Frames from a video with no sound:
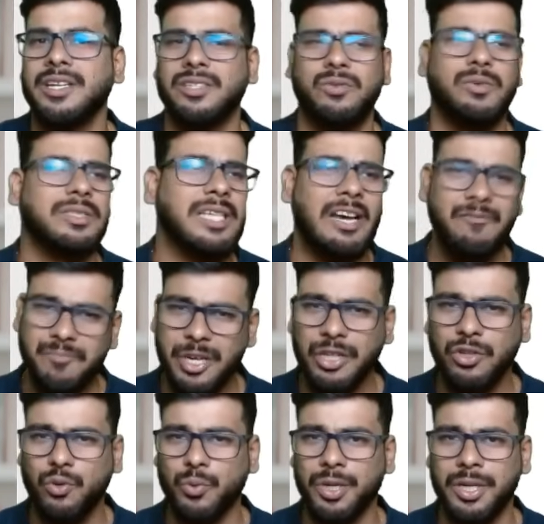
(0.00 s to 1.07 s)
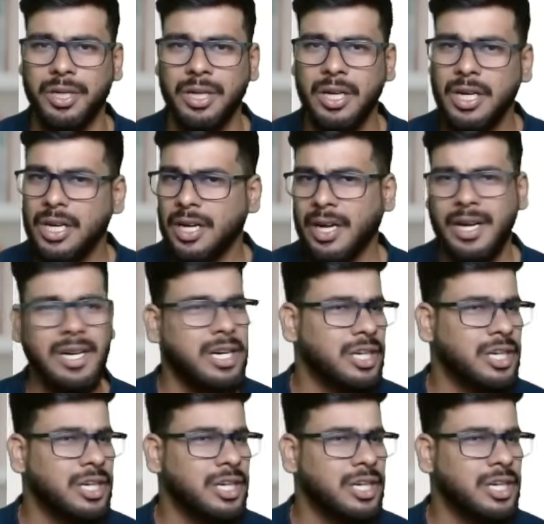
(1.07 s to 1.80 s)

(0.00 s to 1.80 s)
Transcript: students. I've been through it, right?